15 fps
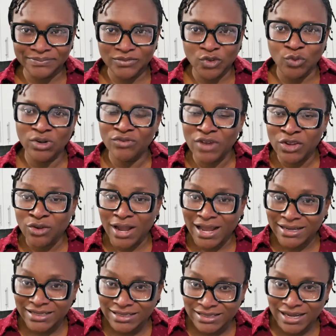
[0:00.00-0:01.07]
Whatever your
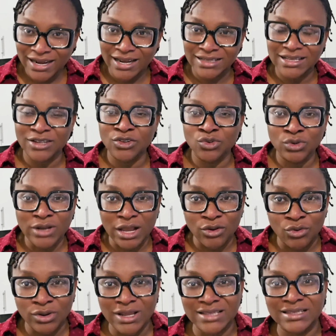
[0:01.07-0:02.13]
heart desires, and you know that
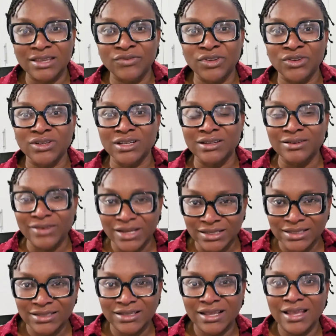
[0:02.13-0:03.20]
God has given you the
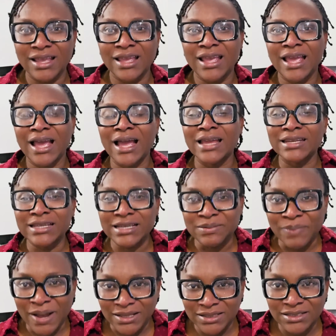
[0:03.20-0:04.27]
grace and the
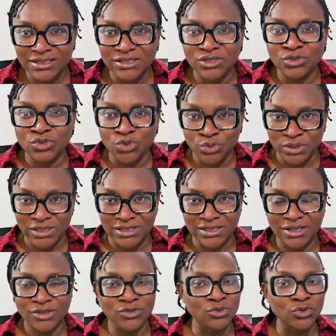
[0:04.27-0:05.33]
capacity to do it,
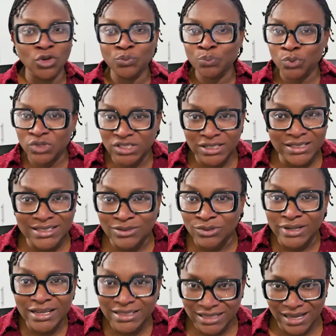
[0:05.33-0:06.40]
do not push it till
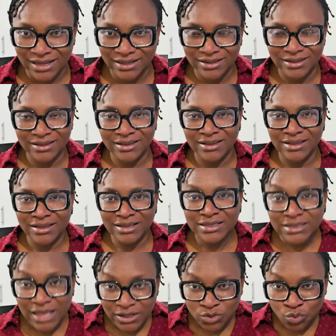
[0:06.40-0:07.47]
later.
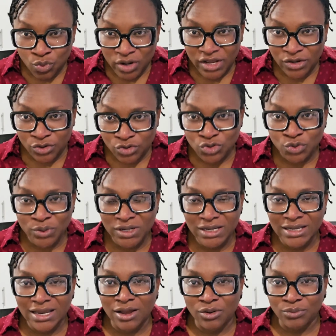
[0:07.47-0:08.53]
Start working on doing
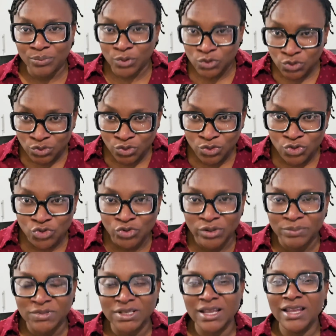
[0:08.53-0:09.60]
it now. Pursue those
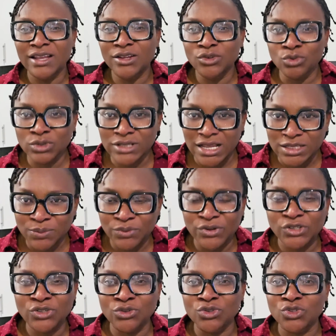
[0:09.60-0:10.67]
dreams, those
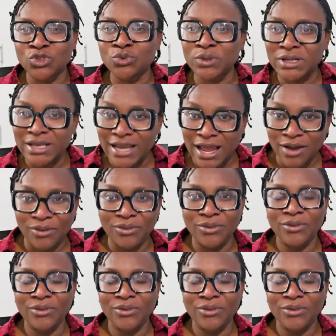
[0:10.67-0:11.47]
aspirations. Do it now.